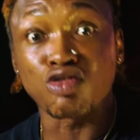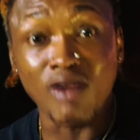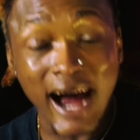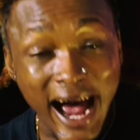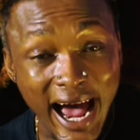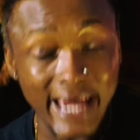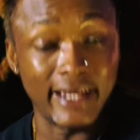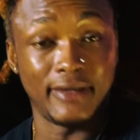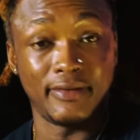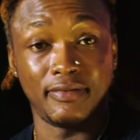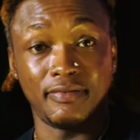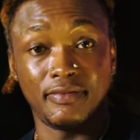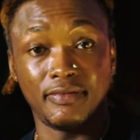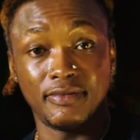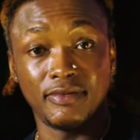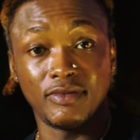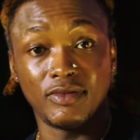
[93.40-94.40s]
try.
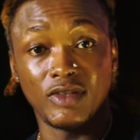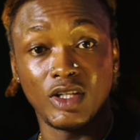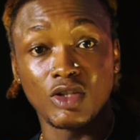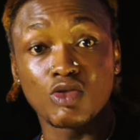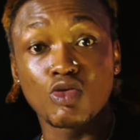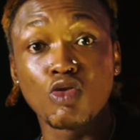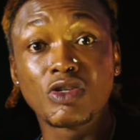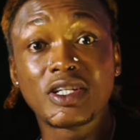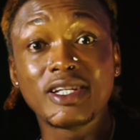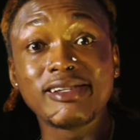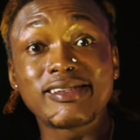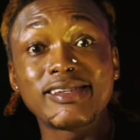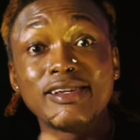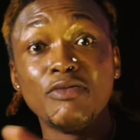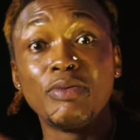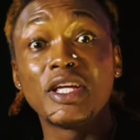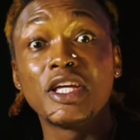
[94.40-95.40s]
So
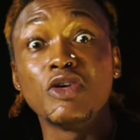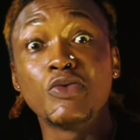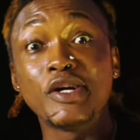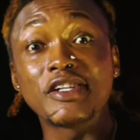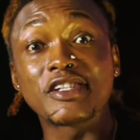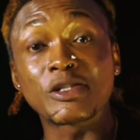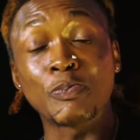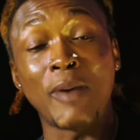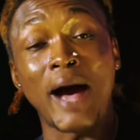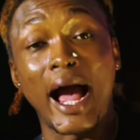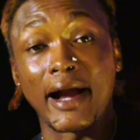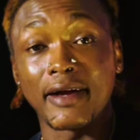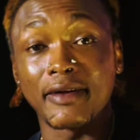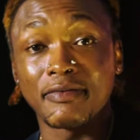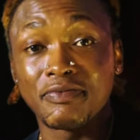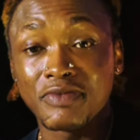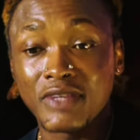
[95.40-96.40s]
this thing begin to raise
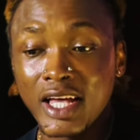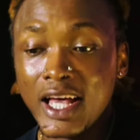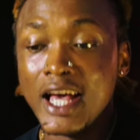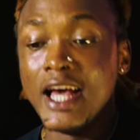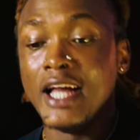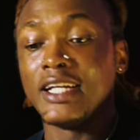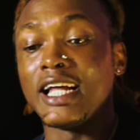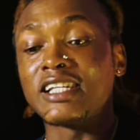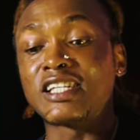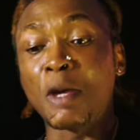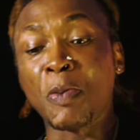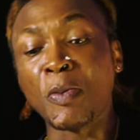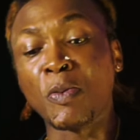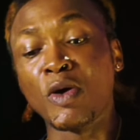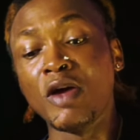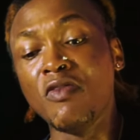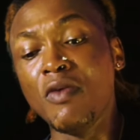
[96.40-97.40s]
spark. They say
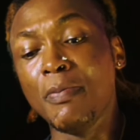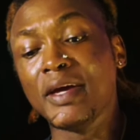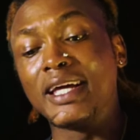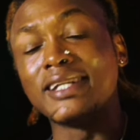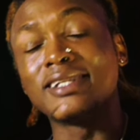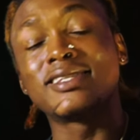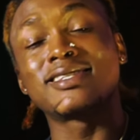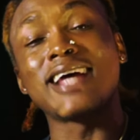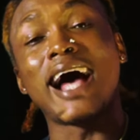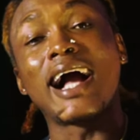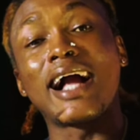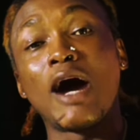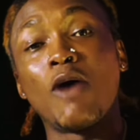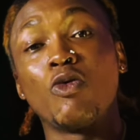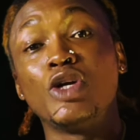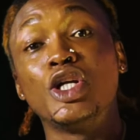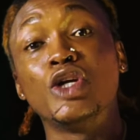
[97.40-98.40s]
people even begin to
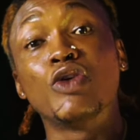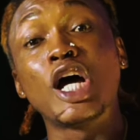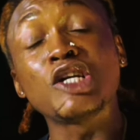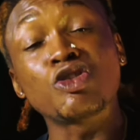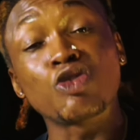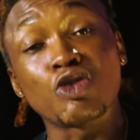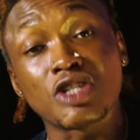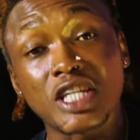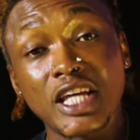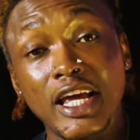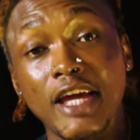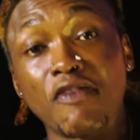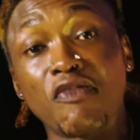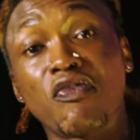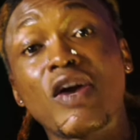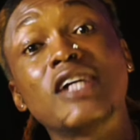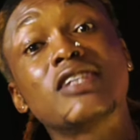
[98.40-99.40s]
tag out with the ratio,
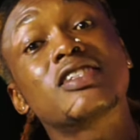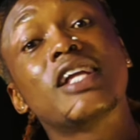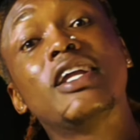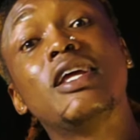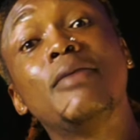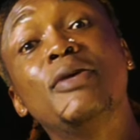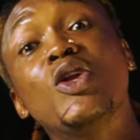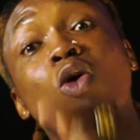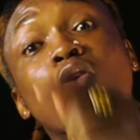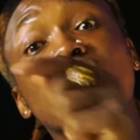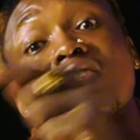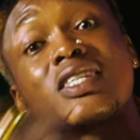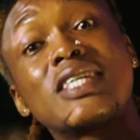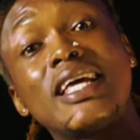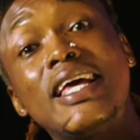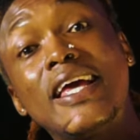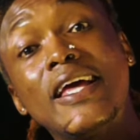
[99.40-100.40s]
say, first lady, we don't
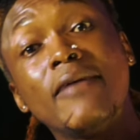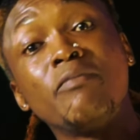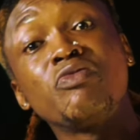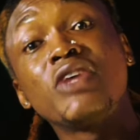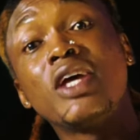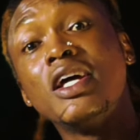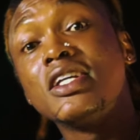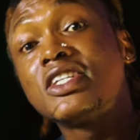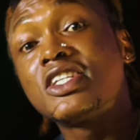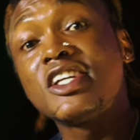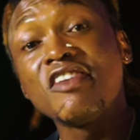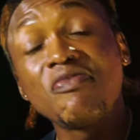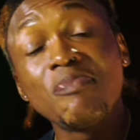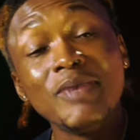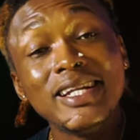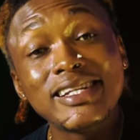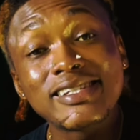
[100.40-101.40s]
say,
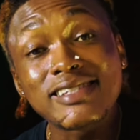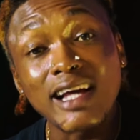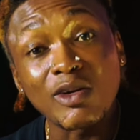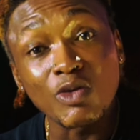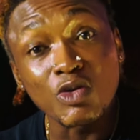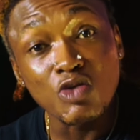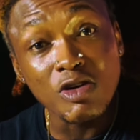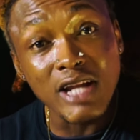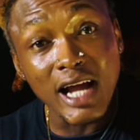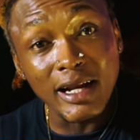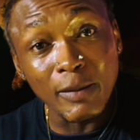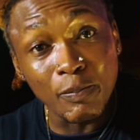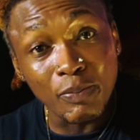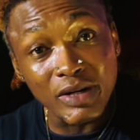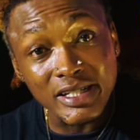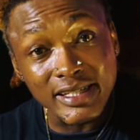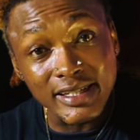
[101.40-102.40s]
chief minister, not to
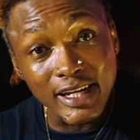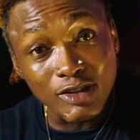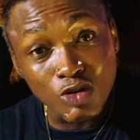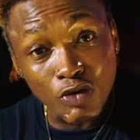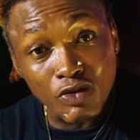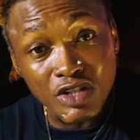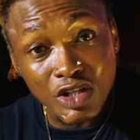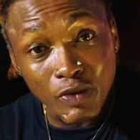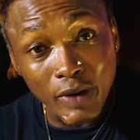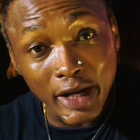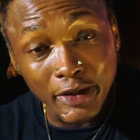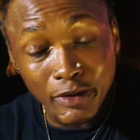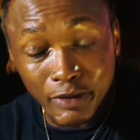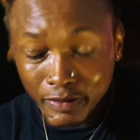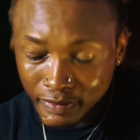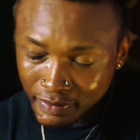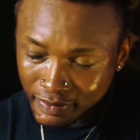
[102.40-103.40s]
the president of Sierra
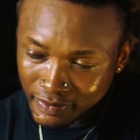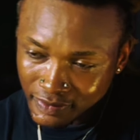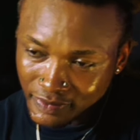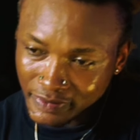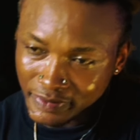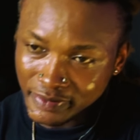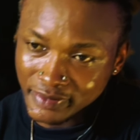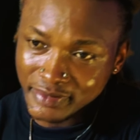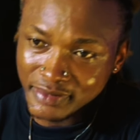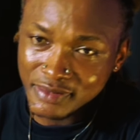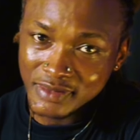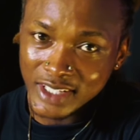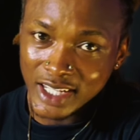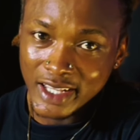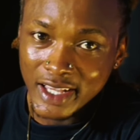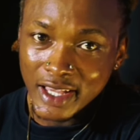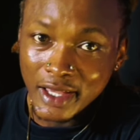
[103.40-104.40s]
Leone.
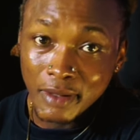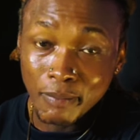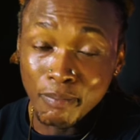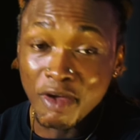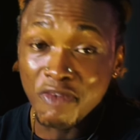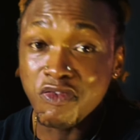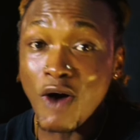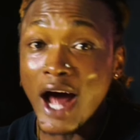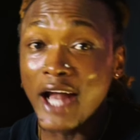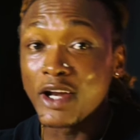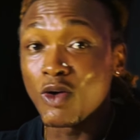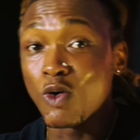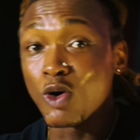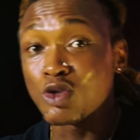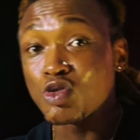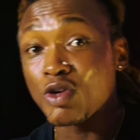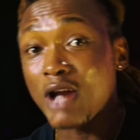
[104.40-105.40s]
Before I
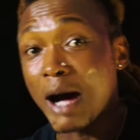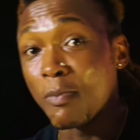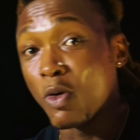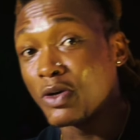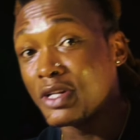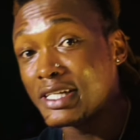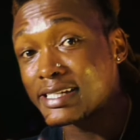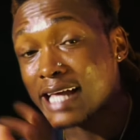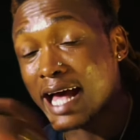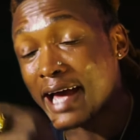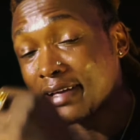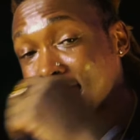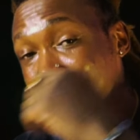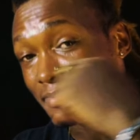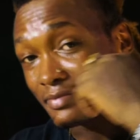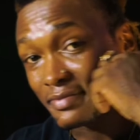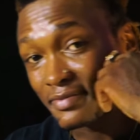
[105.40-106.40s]
go to that money side.